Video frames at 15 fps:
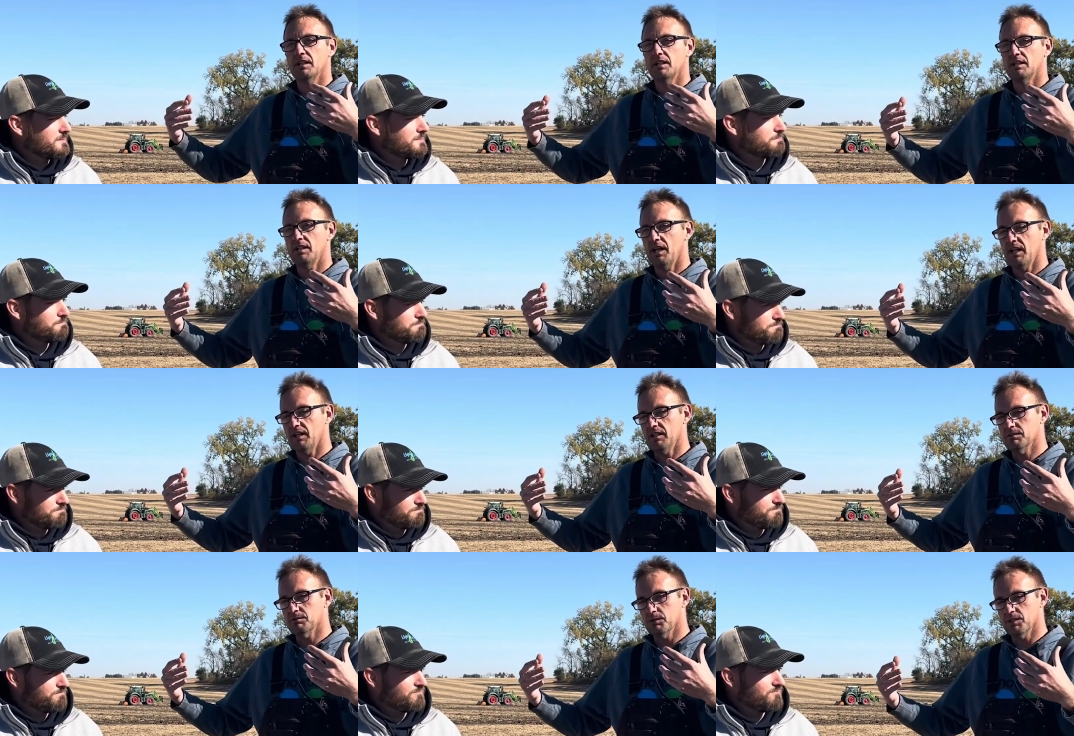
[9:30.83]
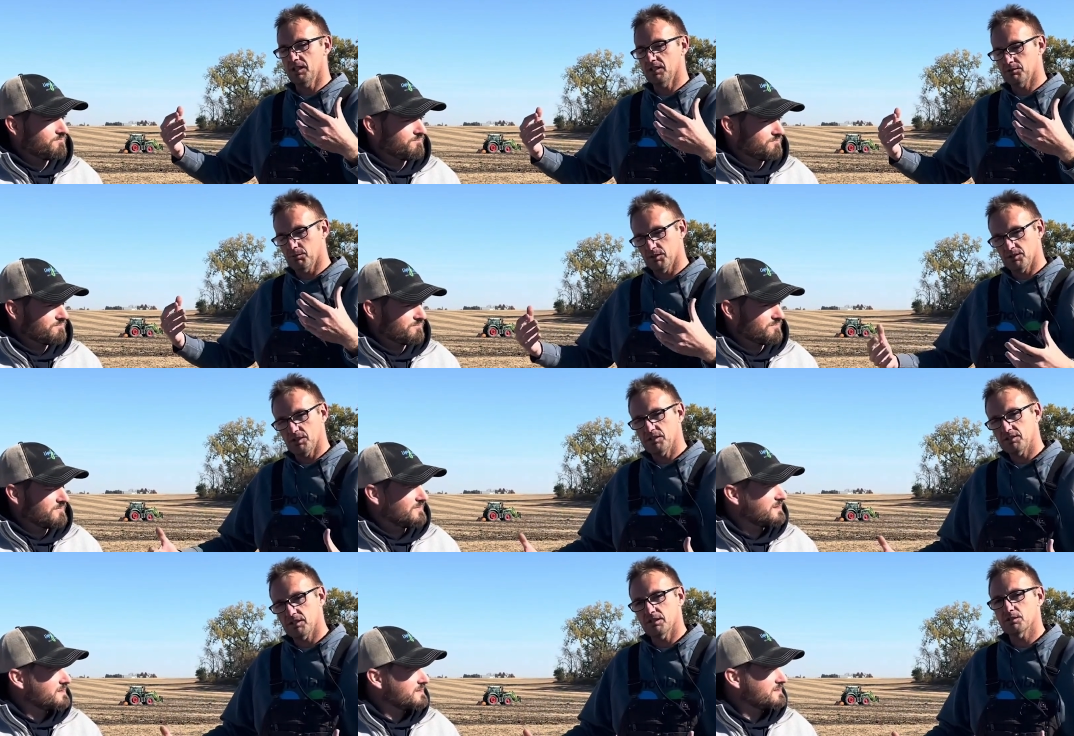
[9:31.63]
Speaker 1: that is re as
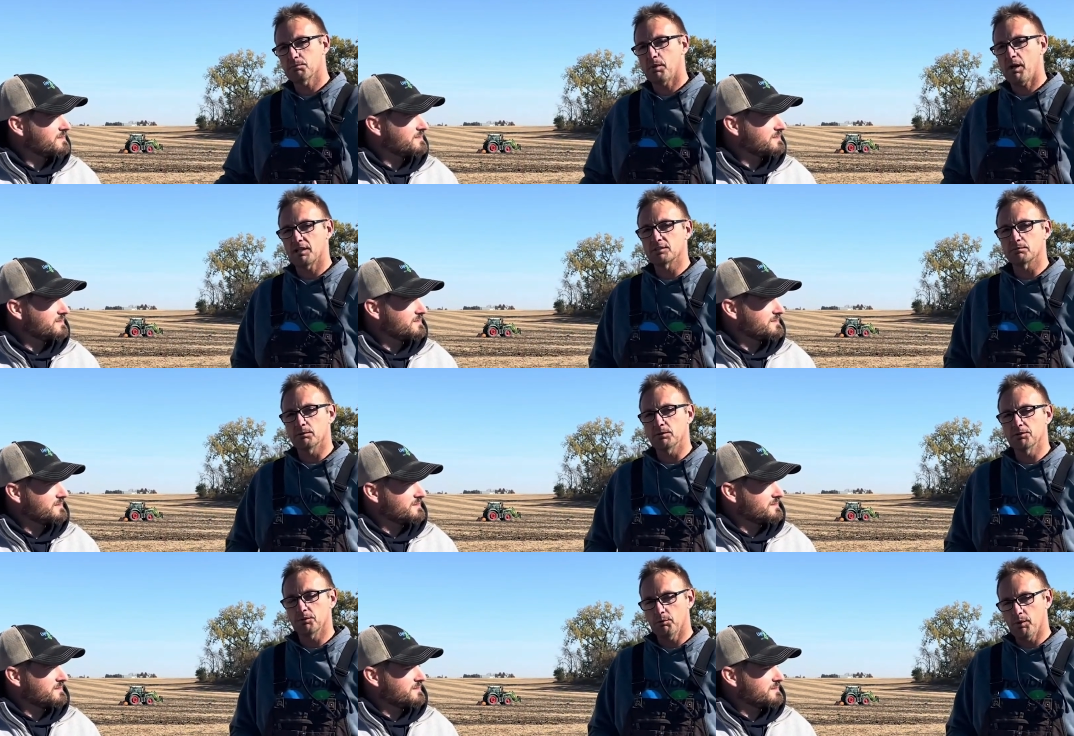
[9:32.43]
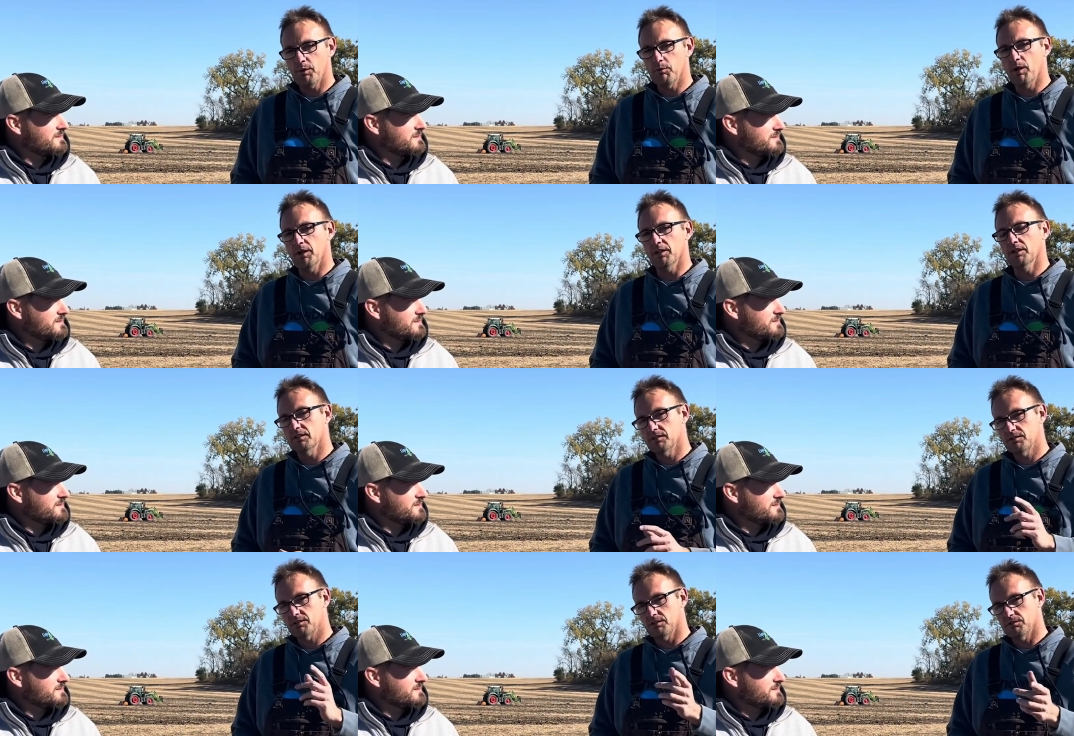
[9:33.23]
resistant as possible to wet weather.
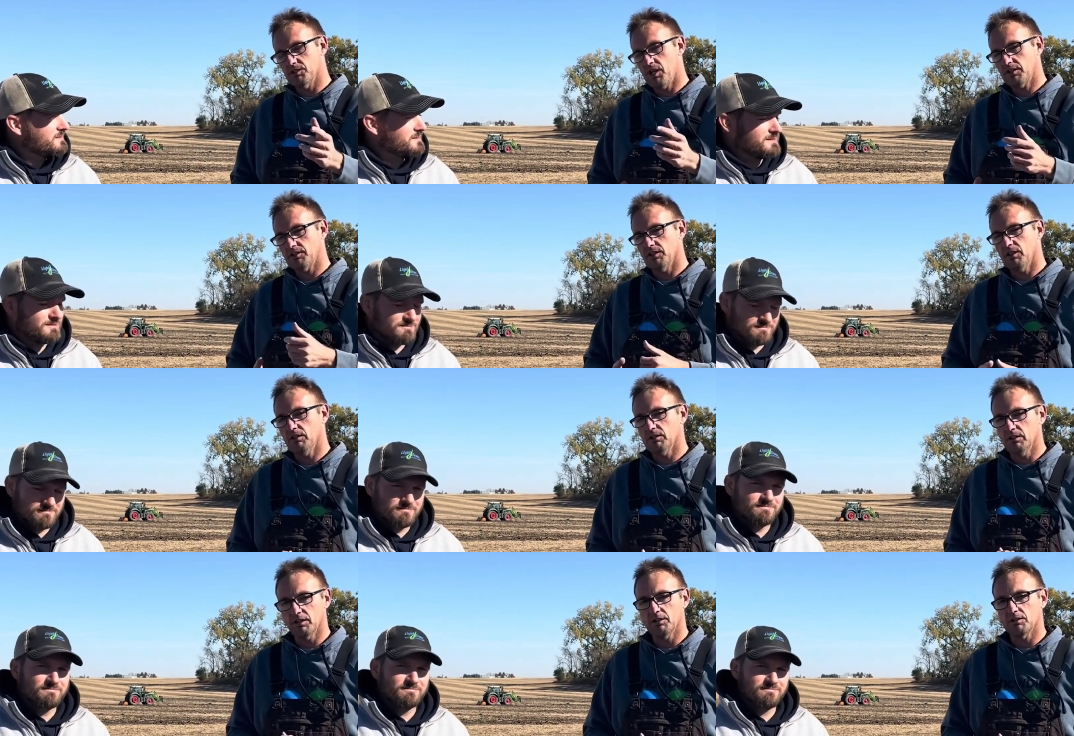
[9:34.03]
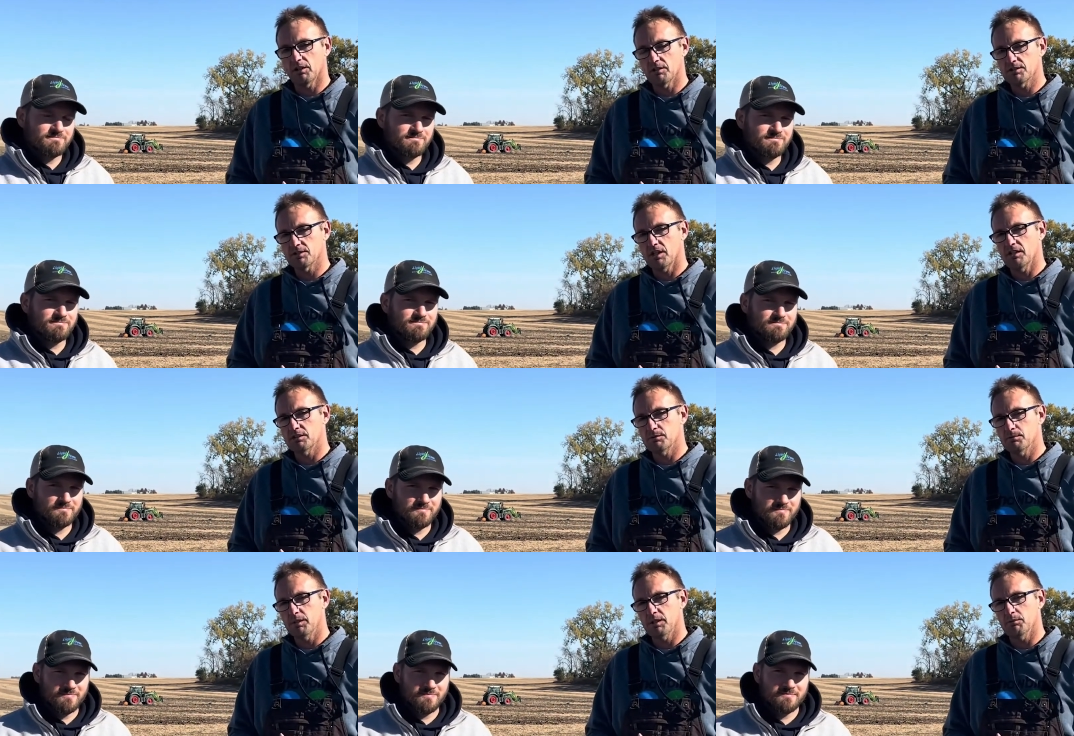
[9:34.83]
So talk to your local Liqui-Grow
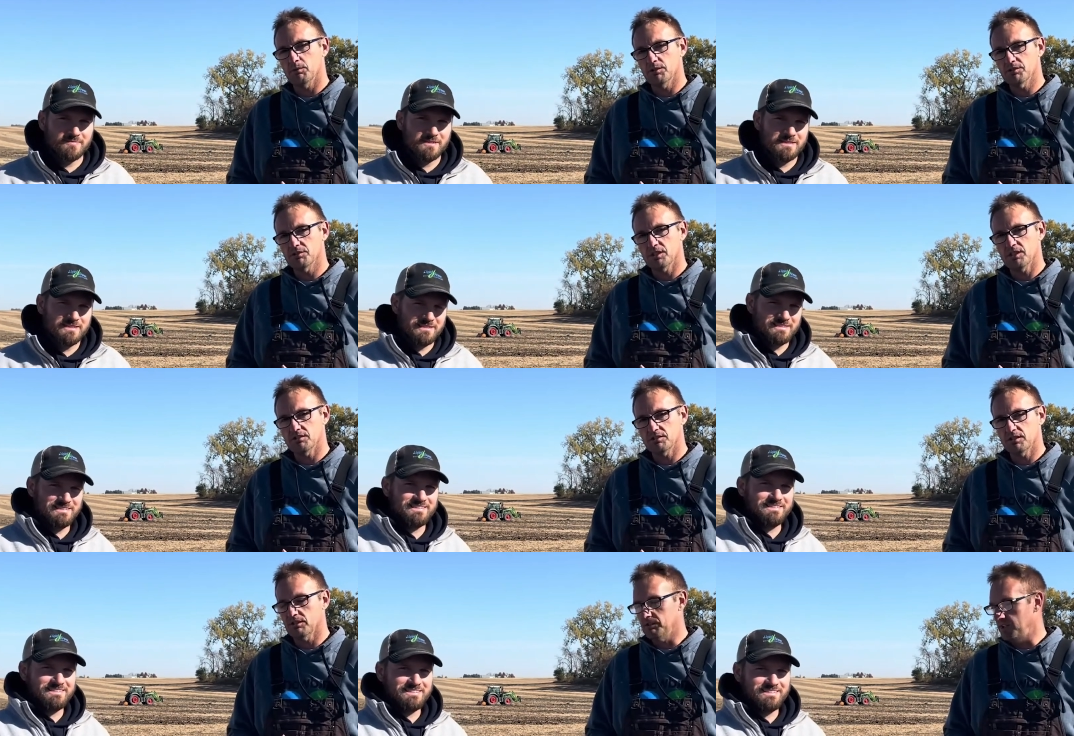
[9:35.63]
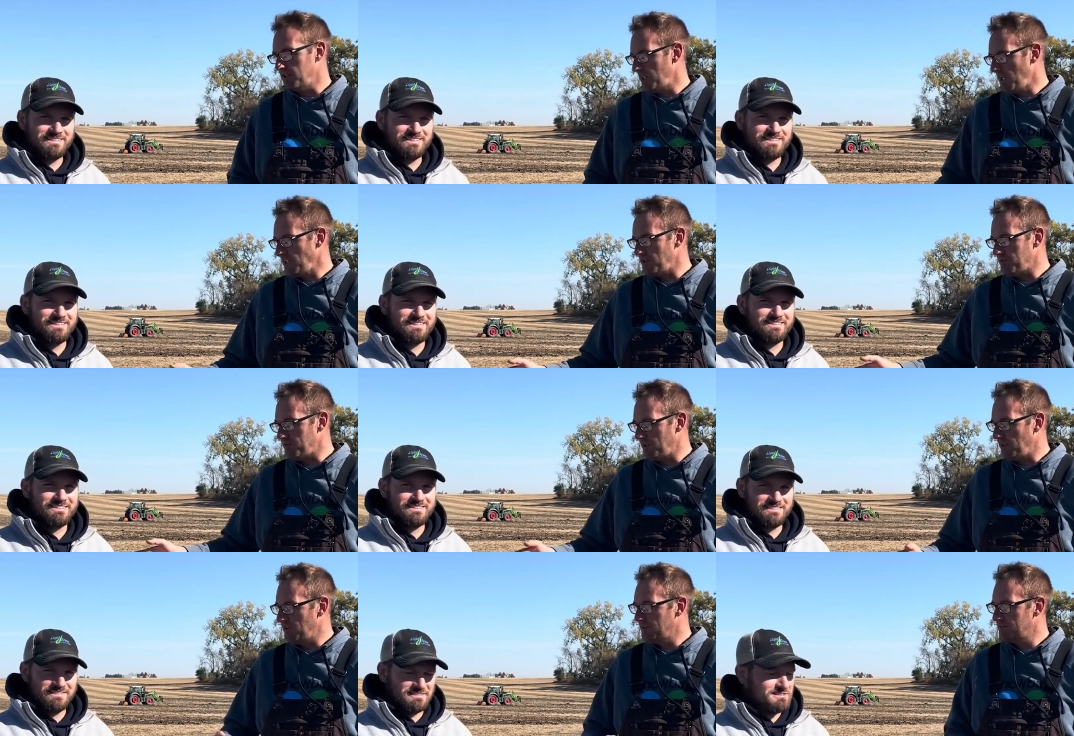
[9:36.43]
salesman, and we'll see you soon. And thank you,
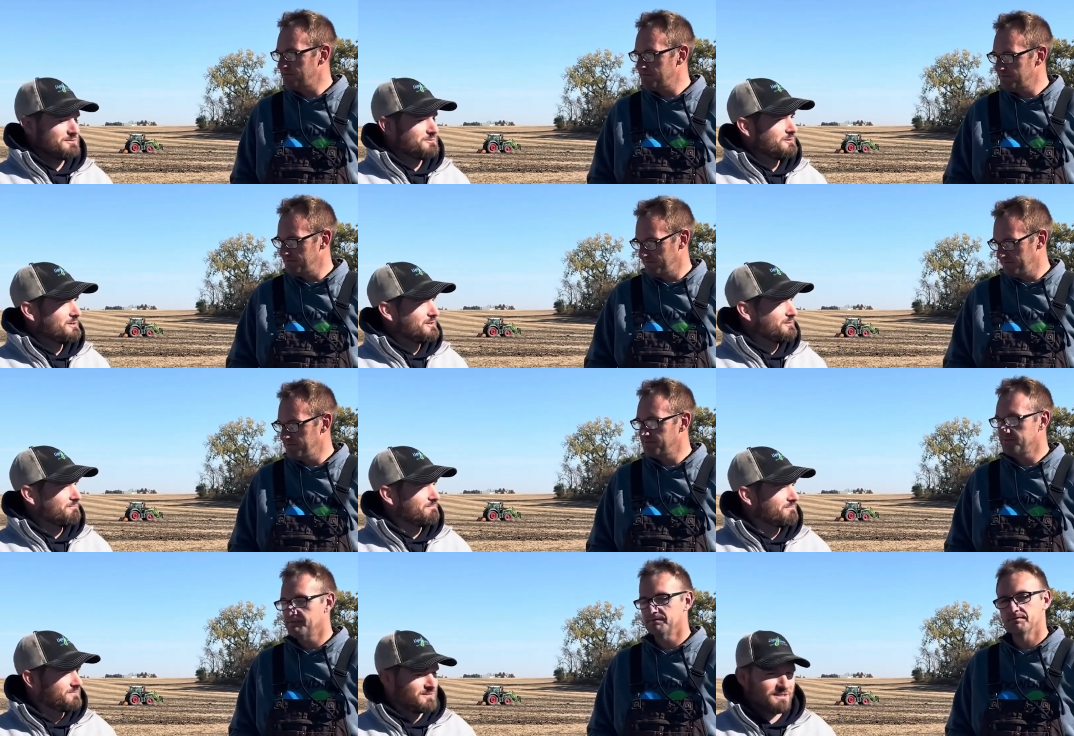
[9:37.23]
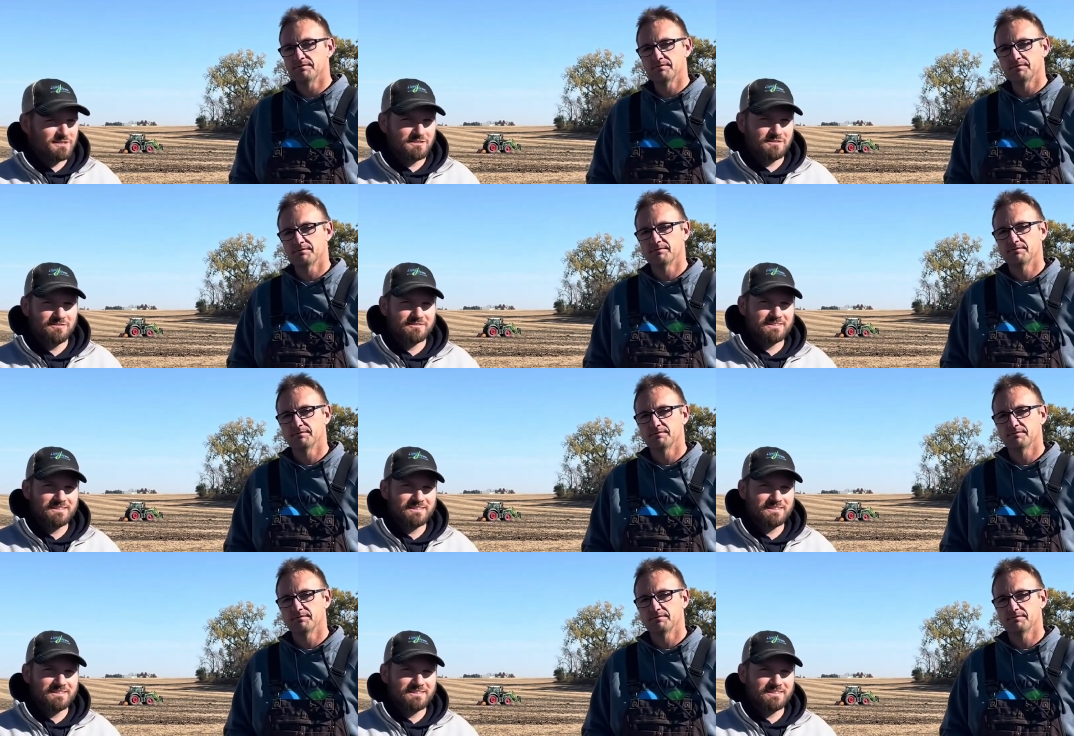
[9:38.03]
Phil. You're welcome. Thank you.